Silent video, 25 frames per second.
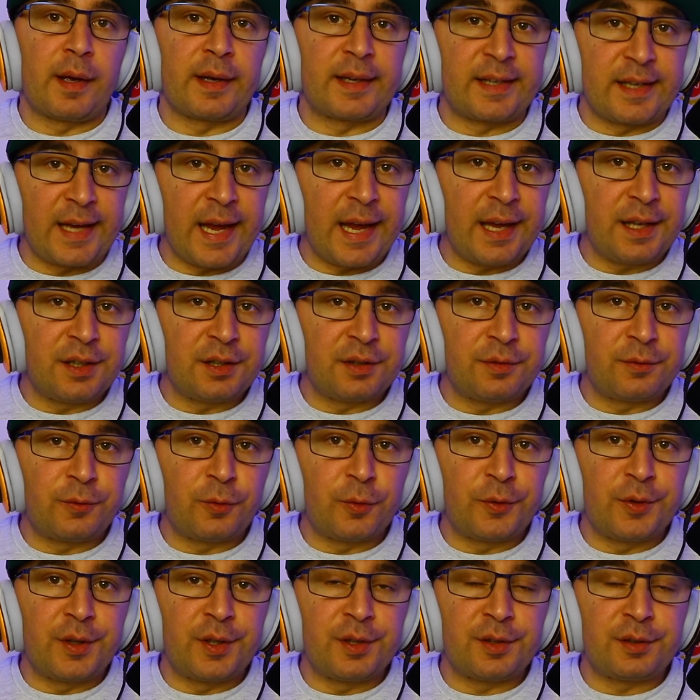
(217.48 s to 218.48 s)
case
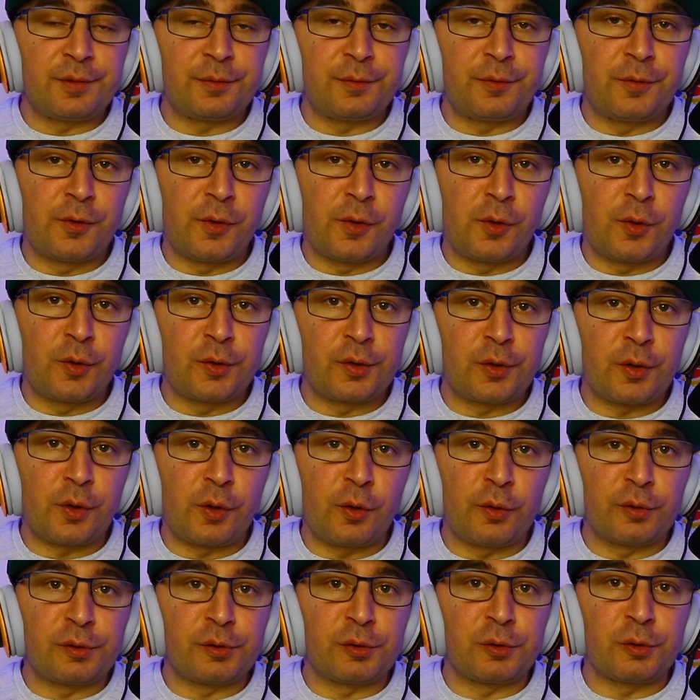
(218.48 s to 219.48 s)
for this phone,
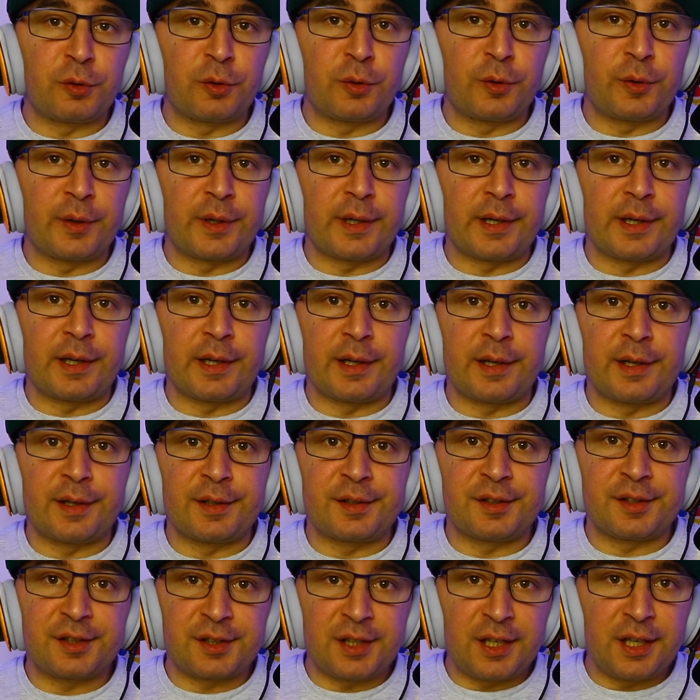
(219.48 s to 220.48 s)
also a
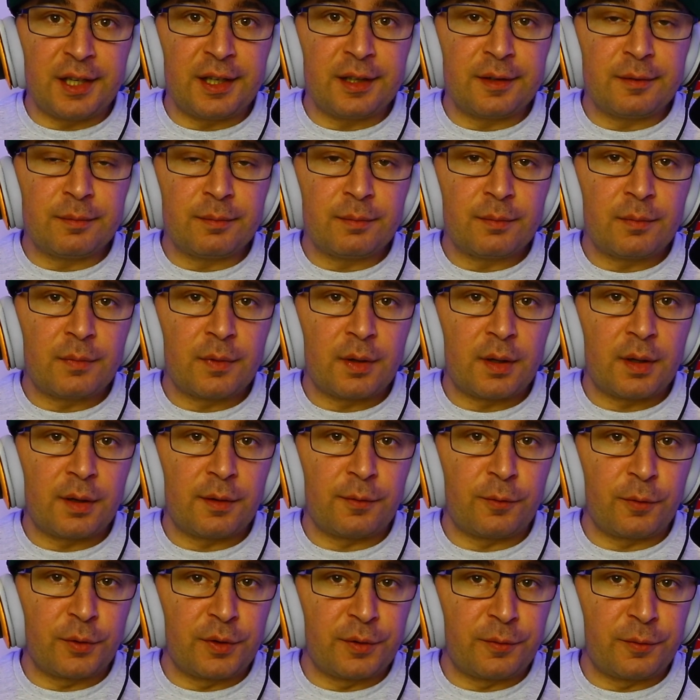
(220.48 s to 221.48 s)
skin
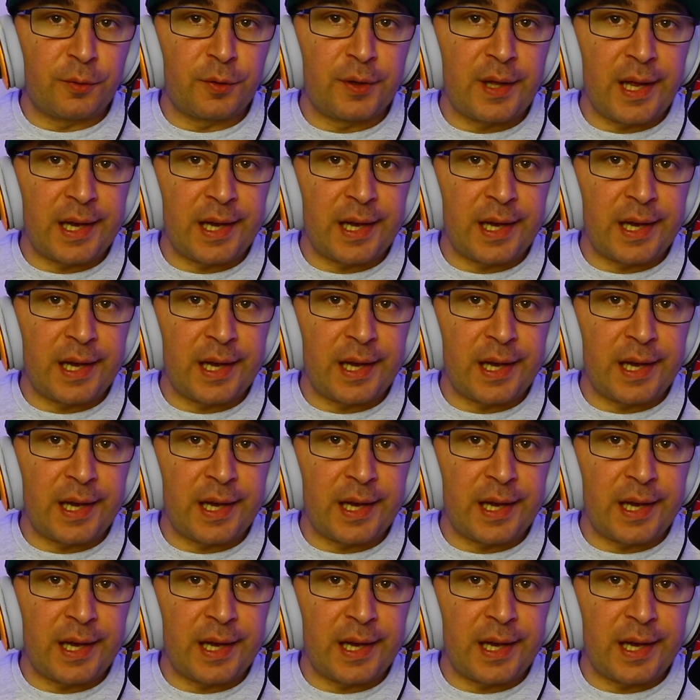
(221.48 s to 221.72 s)
for the phone.